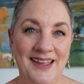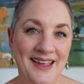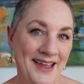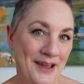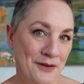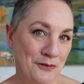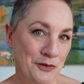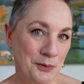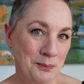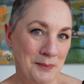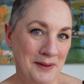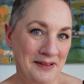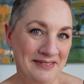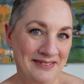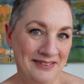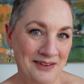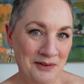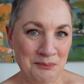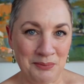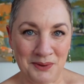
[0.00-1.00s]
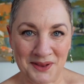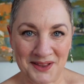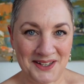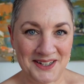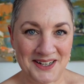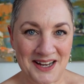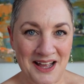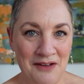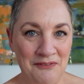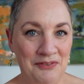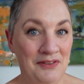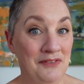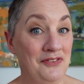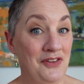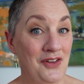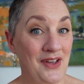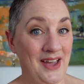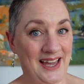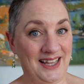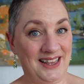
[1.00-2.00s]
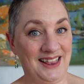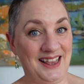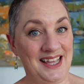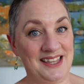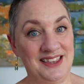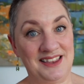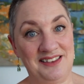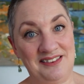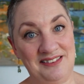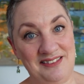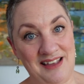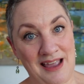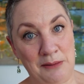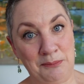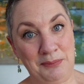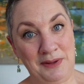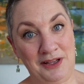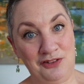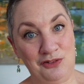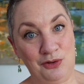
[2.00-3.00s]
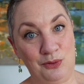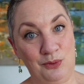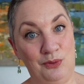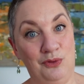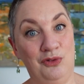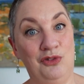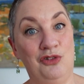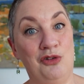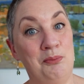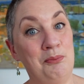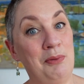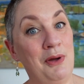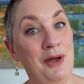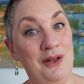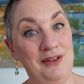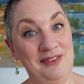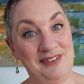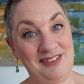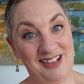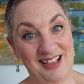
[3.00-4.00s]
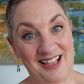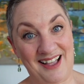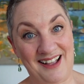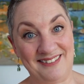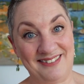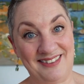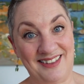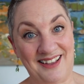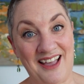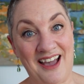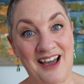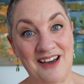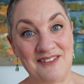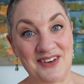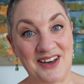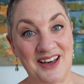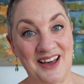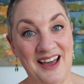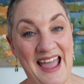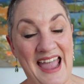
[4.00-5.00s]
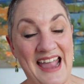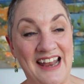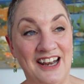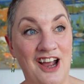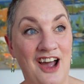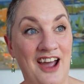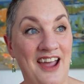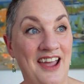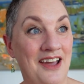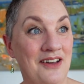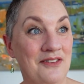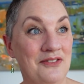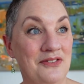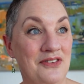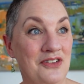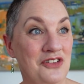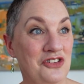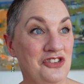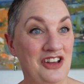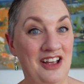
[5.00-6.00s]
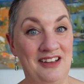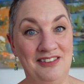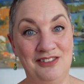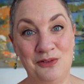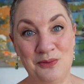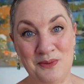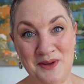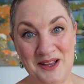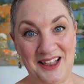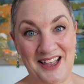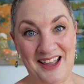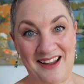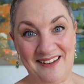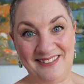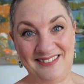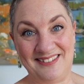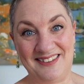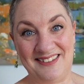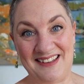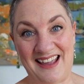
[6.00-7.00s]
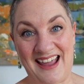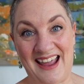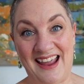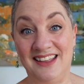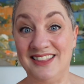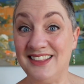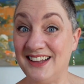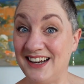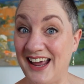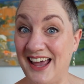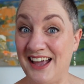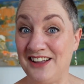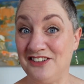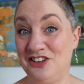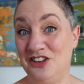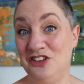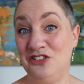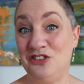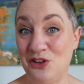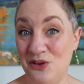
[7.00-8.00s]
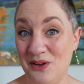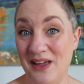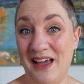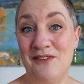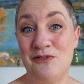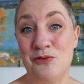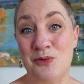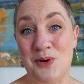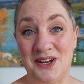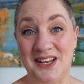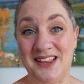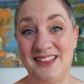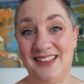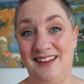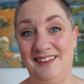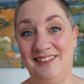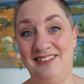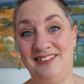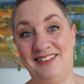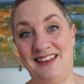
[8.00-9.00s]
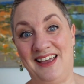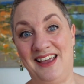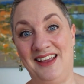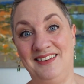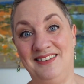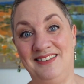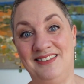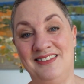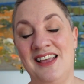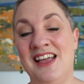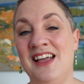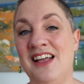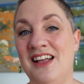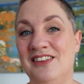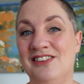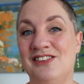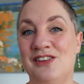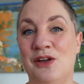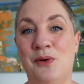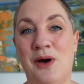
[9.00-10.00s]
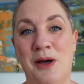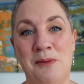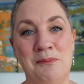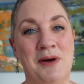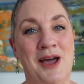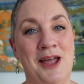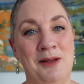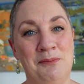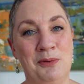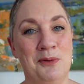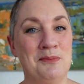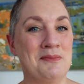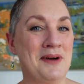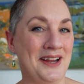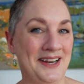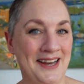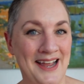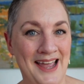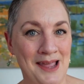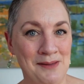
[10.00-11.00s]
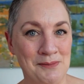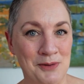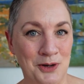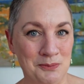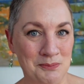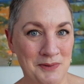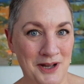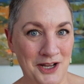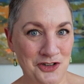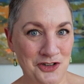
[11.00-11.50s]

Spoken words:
It would be simple enough if you had leather stamping tools to personalise the cover, and I have just realised today that I actually do have one of these sets, so I might put my name on my